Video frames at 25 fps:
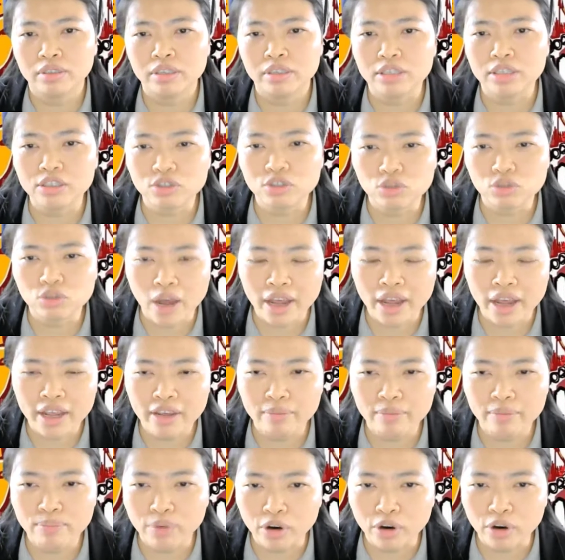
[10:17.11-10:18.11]
destroying a
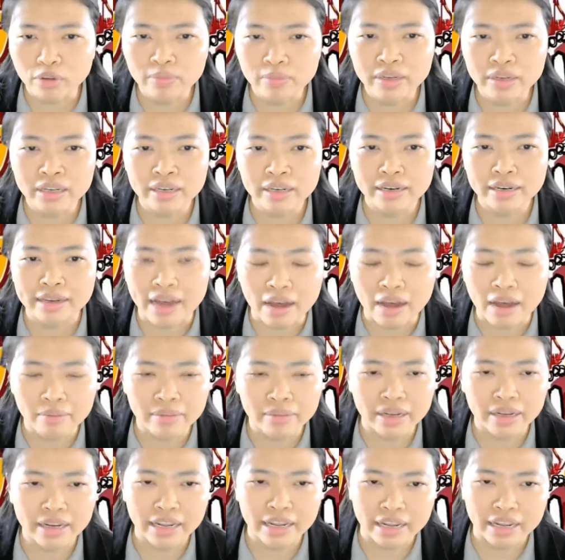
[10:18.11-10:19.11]
booming
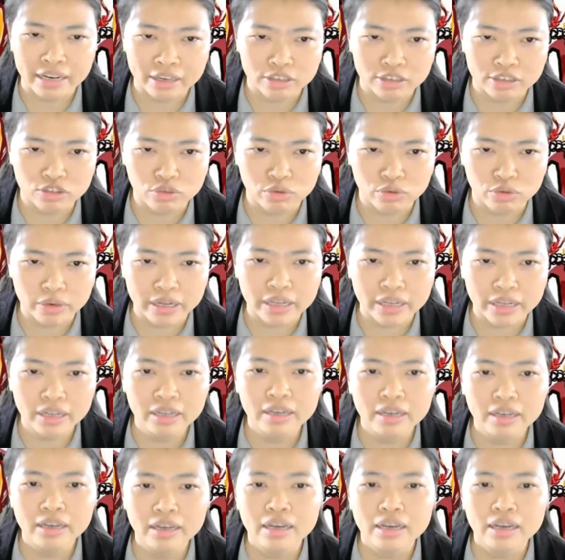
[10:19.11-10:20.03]
garment industry,